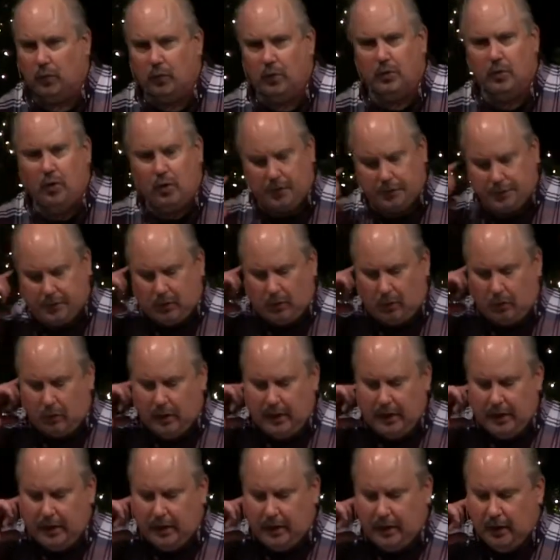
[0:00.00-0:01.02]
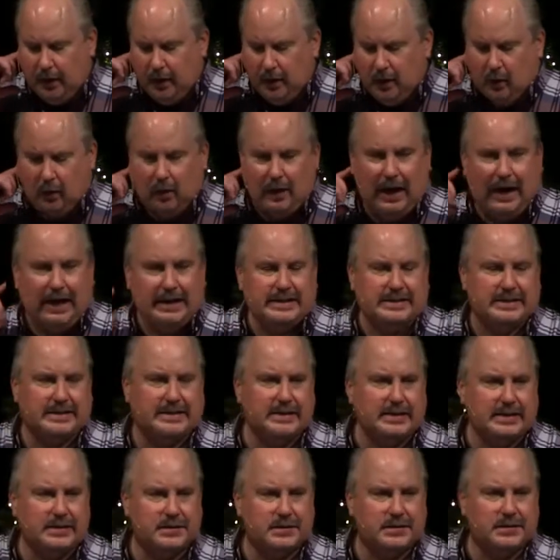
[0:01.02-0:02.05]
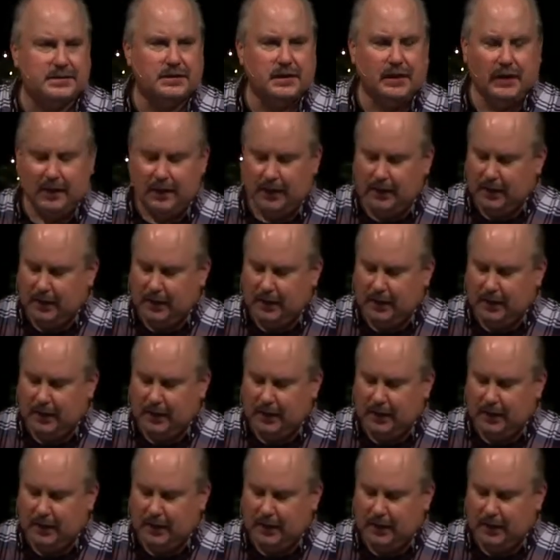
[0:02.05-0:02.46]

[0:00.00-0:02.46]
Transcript: or North Korea or ISIS.